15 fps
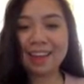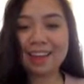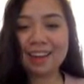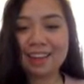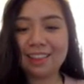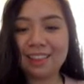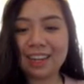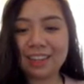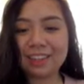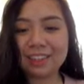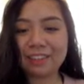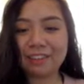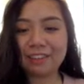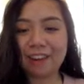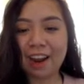That's
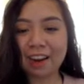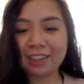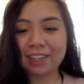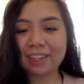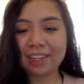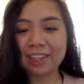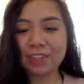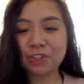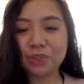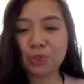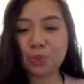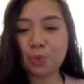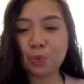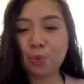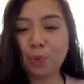correct. It's
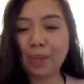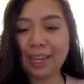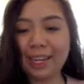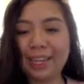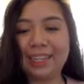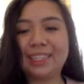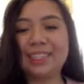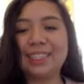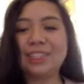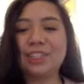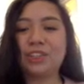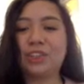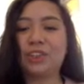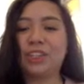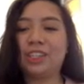tweet.
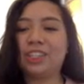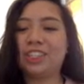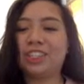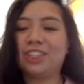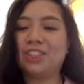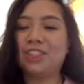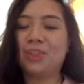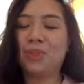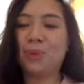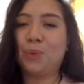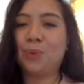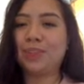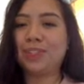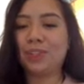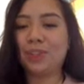Screeches the
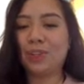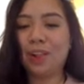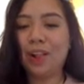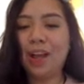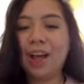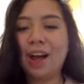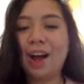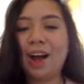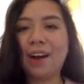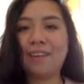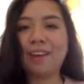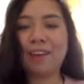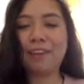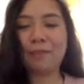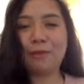whistle. All
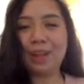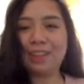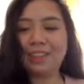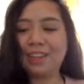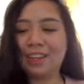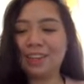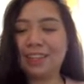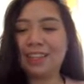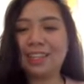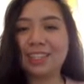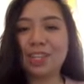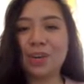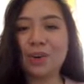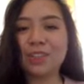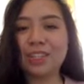right. Well done. Let's
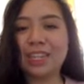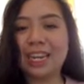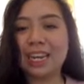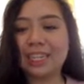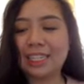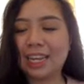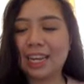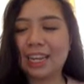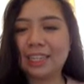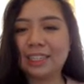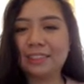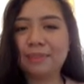go on to the next slide.